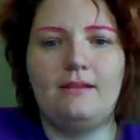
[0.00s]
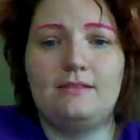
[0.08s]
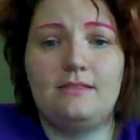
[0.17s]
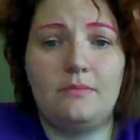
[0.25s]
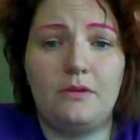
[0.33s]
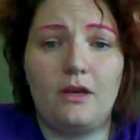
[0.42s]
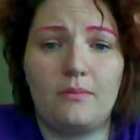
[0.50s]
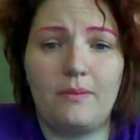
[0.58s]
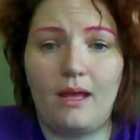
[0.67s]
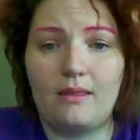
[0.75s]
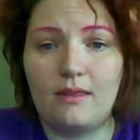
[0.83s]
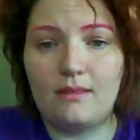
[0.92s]
in the Ziploc
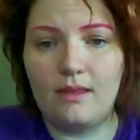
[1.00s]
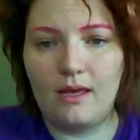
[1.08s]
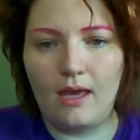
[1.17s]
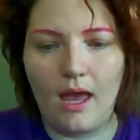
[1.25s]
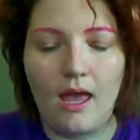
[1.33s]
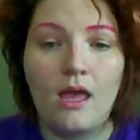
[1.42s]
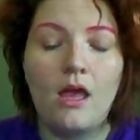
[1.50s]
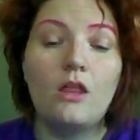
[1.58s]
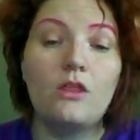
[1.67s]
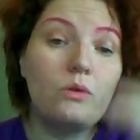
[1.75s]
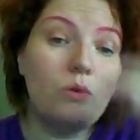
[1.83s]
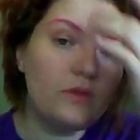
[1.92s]
bag that they get.
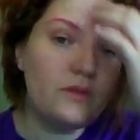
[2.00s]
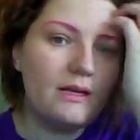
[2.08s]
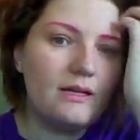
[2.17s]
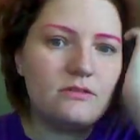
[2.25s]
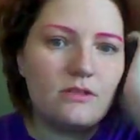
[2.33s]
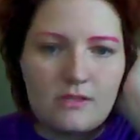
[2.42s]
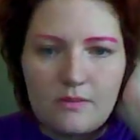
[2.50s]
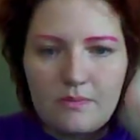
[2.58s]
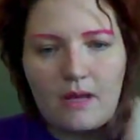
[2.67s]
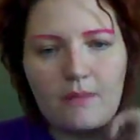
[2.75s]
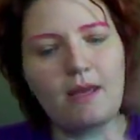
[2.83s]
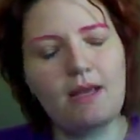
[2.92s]
The cool thing is those
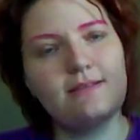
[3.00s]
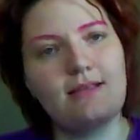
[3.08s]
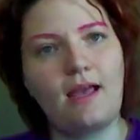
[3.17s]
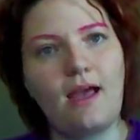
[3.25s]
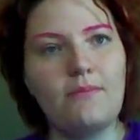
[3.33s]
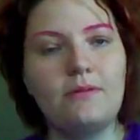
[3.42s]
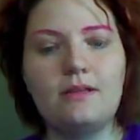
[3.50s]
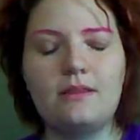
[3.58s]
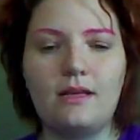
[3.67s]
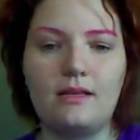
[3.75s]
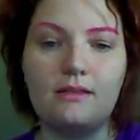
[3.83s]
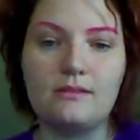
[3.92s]
Ziploc bags, they come
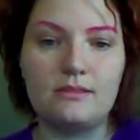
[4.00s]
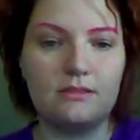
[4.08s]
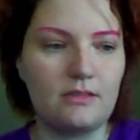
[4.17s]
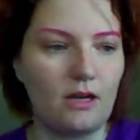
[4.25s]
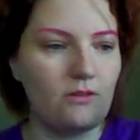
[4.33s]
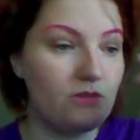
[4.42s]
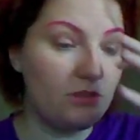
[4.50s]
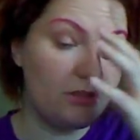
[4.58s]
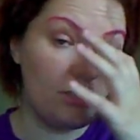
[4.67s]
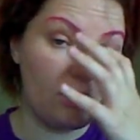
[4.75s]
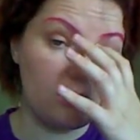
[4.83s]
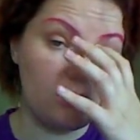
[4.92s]
with like this stuffed
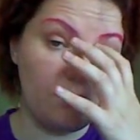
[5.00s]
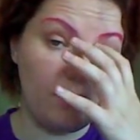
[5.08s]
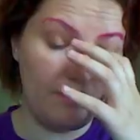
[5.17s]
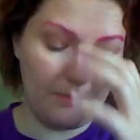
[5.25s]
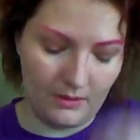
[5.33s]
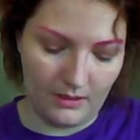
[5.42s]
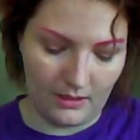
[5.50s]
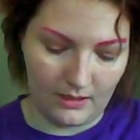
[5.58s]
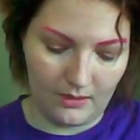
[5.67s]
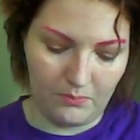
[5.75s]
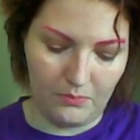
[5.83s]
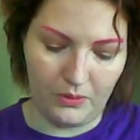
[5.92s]
tissue paper to
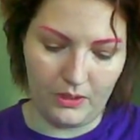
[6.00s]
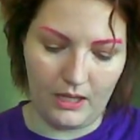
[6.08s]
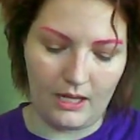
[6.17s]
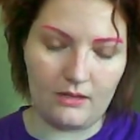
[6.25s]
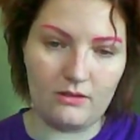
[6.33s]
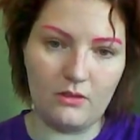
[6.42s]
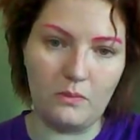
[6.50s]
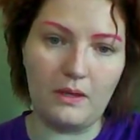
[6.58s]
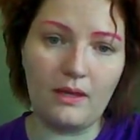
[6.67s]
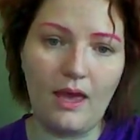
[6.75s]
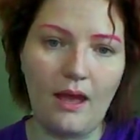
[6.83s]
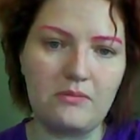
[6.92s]
put into the
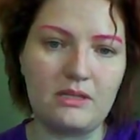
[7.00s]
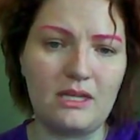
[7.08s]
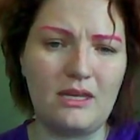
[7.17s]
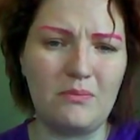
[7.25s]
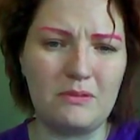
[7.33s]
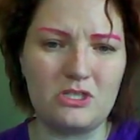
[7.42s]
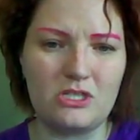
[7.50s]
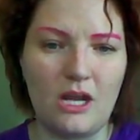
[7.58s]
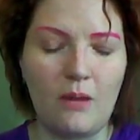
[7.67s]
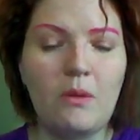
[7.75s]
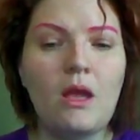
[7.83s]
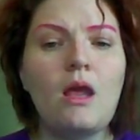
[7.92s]
wig cap to keep it
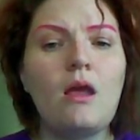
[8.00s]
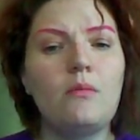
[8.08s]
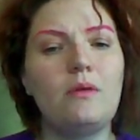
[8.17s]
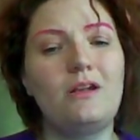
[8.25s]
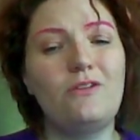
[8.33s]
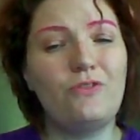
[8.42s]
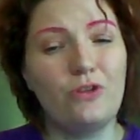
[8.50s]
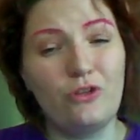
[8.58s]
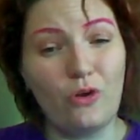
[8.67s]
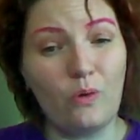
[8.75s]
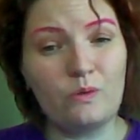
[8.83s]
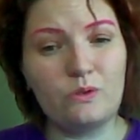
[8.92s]
shaped. And if you
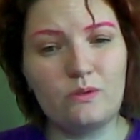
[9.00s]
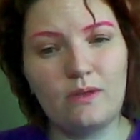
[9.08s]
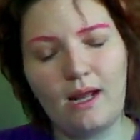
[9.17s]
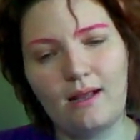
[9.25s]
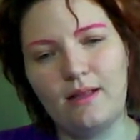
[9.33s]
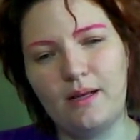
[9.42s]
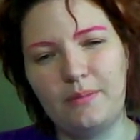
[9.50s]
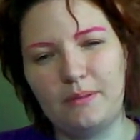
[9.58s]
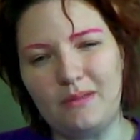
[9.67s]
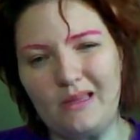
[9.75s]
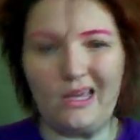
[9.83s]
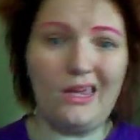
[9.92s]
don't do that, a lot of
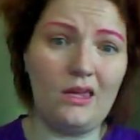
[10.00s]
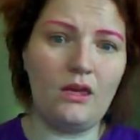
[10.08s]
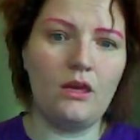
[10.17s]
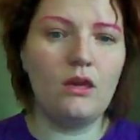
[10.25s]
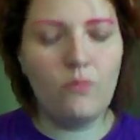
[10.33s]
people are like, eh,